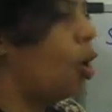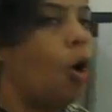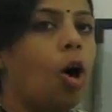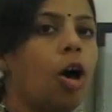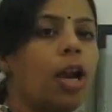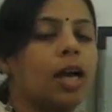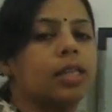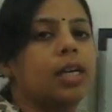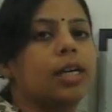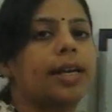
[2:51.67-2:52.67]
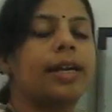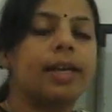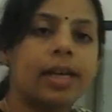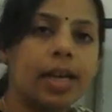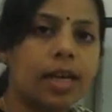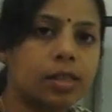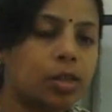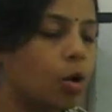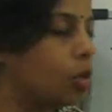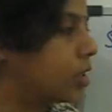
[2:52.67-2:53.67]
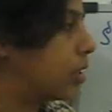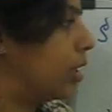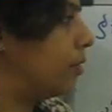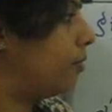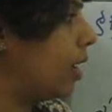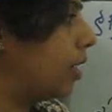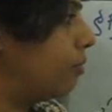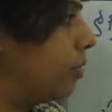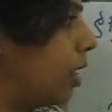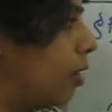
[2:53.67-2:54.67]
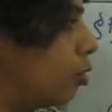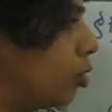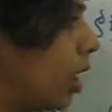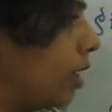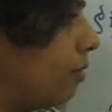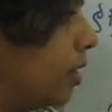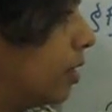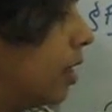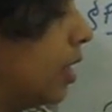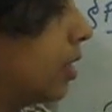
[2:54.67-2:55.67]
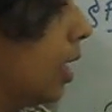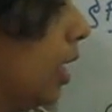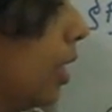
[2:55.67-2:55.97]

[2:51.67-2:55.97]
all other treating as constant. When we have to derivate this,